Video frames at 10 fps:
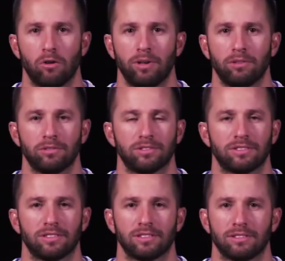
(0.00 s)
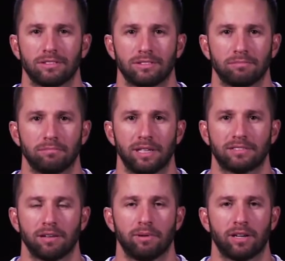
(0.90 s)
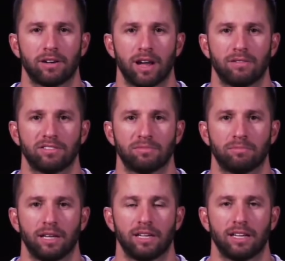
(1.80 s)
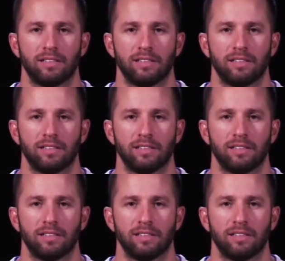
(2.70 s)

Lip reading: Kobe was the best competitor I ever played